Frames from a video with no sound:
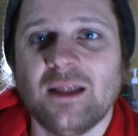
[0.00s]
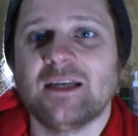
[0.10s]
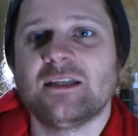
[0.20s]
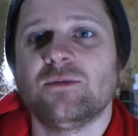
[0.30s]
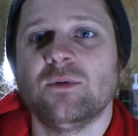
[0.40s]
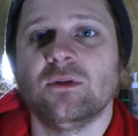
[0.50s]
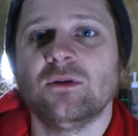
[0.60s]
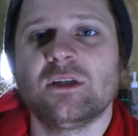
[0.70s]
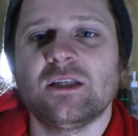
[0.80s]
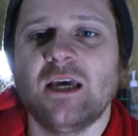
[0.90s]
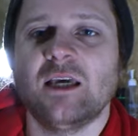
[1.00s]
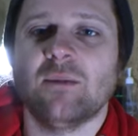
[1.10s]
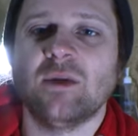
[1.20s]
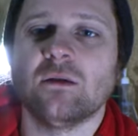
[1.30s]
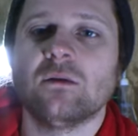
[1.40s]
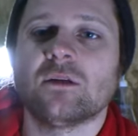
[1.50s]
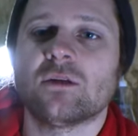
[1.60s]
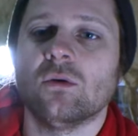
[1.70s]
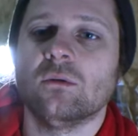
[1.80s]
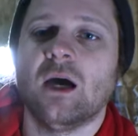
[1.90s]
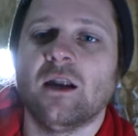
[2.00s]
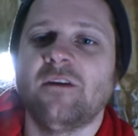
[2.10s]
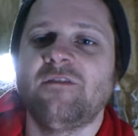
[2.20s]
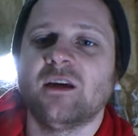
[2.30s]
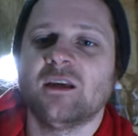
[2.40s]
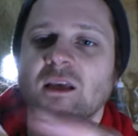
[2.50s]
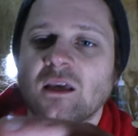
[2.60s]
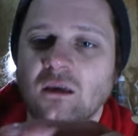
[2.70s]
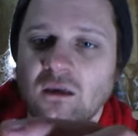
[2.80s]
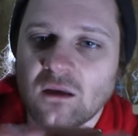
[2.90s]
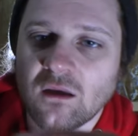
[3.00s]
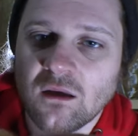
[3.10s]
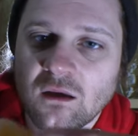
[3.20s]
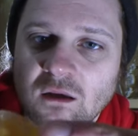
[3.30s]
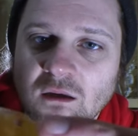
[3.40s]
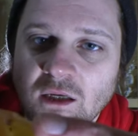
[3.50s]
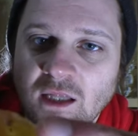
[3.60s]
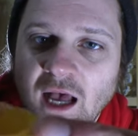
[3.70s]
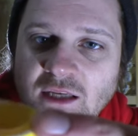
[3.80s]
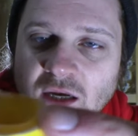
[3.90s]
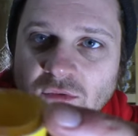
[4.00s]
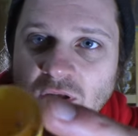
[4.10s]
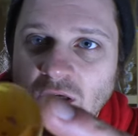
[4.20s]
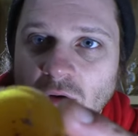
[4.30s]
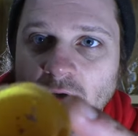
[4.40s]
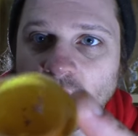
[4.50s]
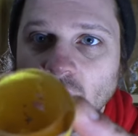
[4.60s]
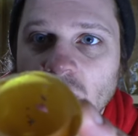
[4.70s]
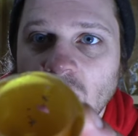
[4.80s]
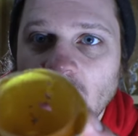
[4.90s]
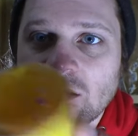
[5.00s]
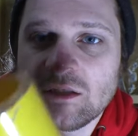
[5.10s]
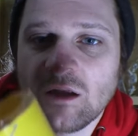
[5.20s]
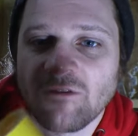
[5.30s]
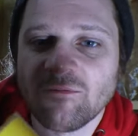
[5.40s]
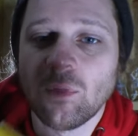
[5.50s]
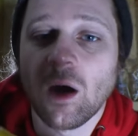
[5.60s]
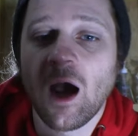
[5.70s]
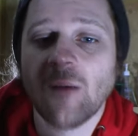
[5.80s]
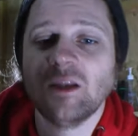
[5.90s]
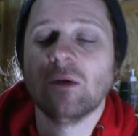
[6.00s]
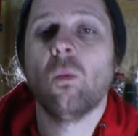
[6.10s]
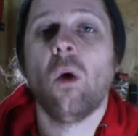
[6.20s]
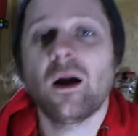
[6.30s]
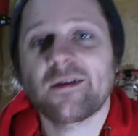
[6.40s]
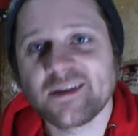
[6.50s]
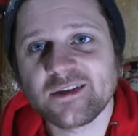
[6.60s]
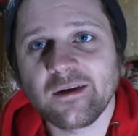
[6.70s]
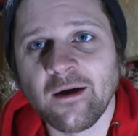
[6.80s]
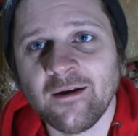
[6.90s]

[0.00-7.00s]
and this is what it looks like. I mean, it looks horrific, like that's a really horrible cut and stuff, but I mean, it works,